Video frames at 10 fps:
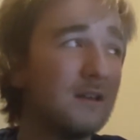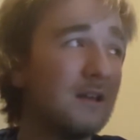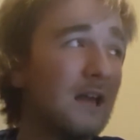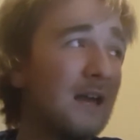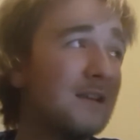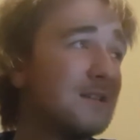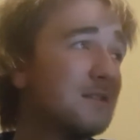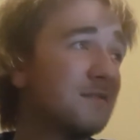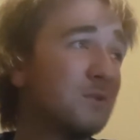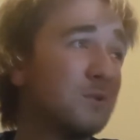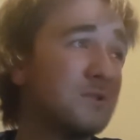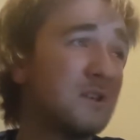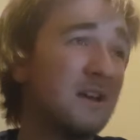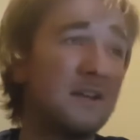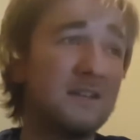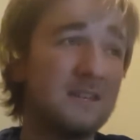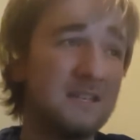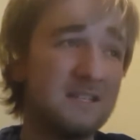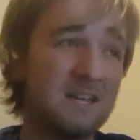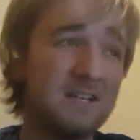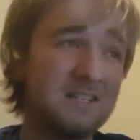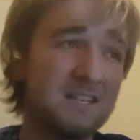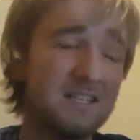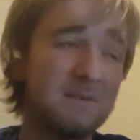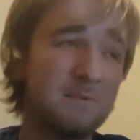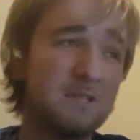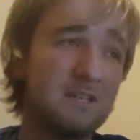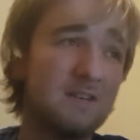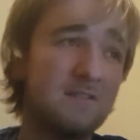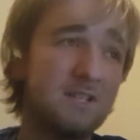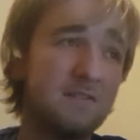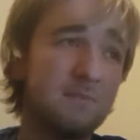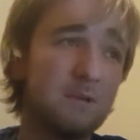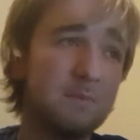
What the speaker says: And of course, like, the stages thing is a particular issue for me,